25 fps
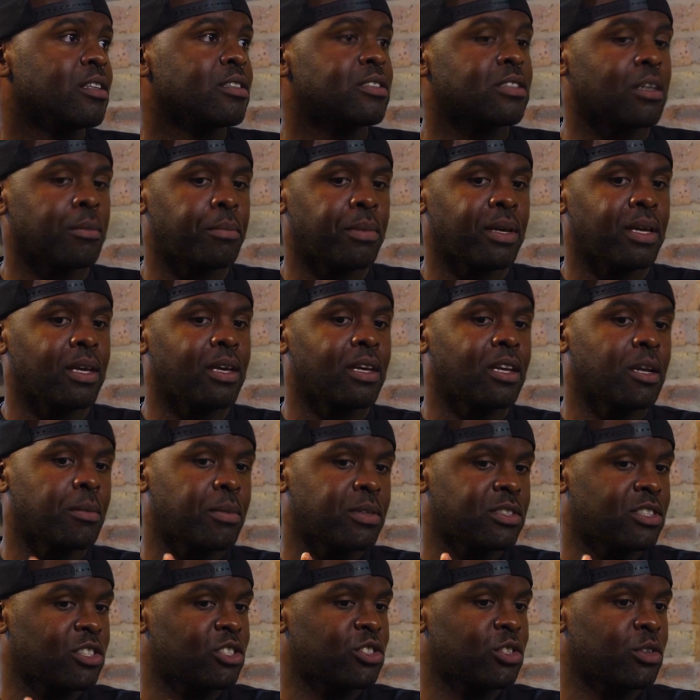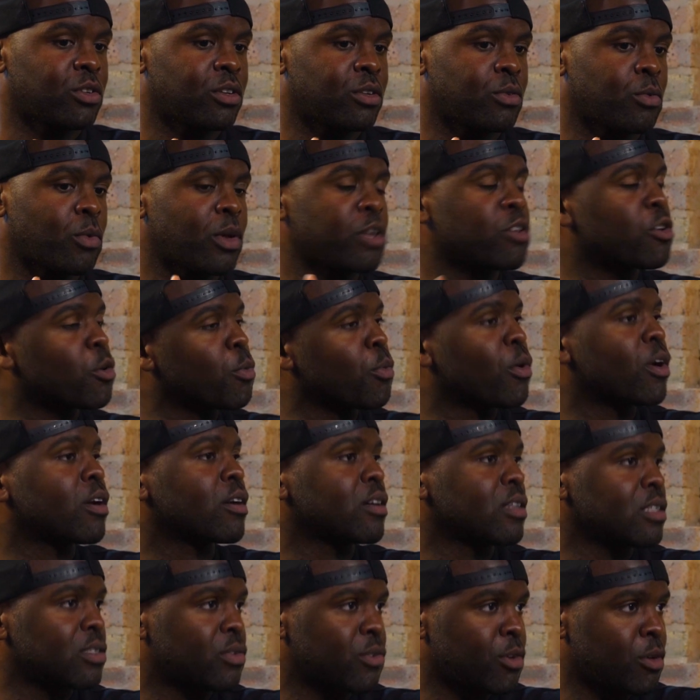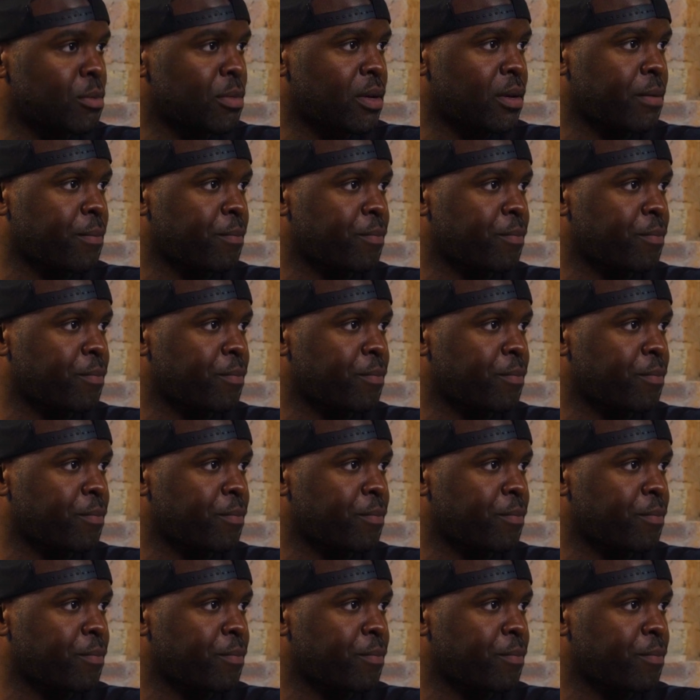to be in a position where you can work on this film now.